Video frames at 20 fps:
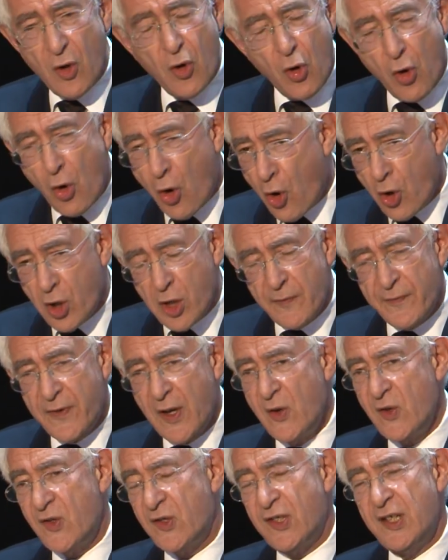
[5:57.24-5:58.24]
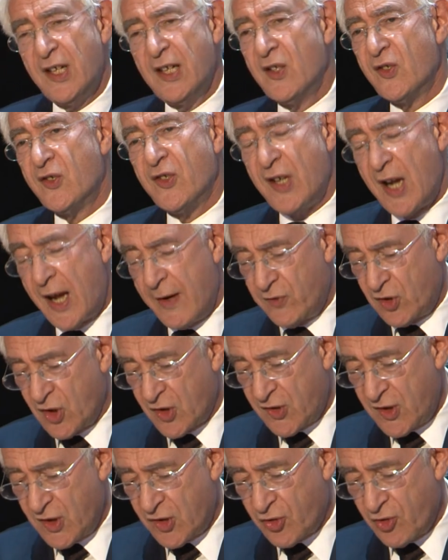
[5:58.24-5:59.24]
All of those things that I've
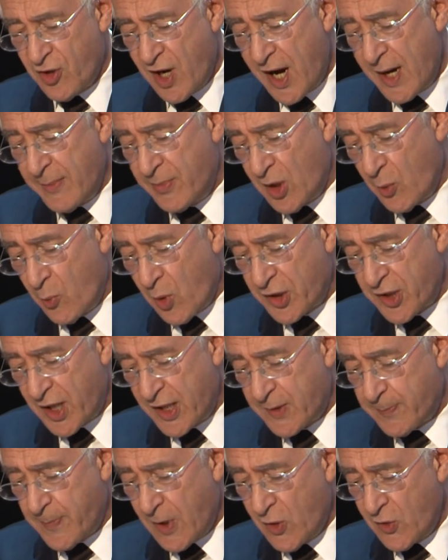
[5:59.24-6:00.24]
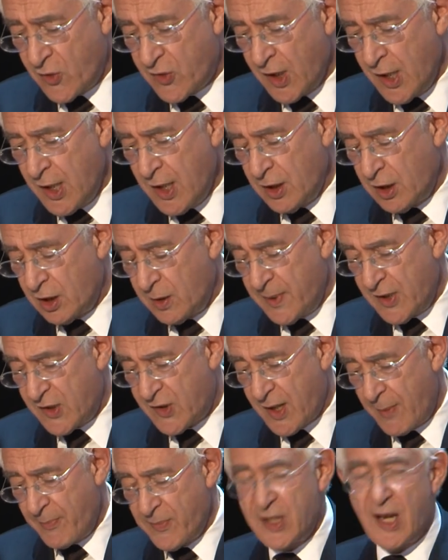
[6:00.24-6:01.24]
just described are what I suppose could be
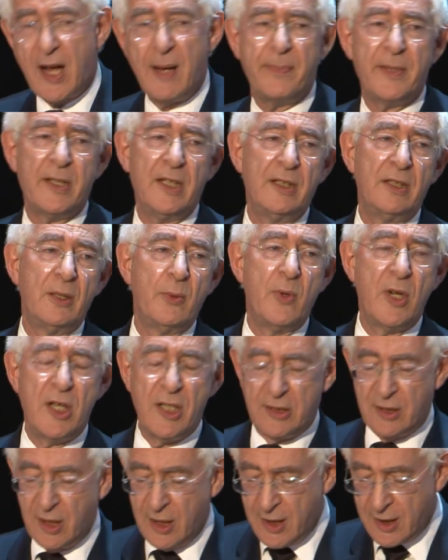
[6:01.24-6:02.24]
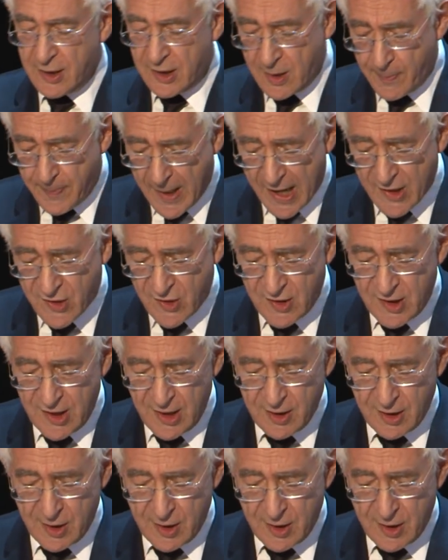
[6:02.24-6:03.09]
summed up in the word capacity and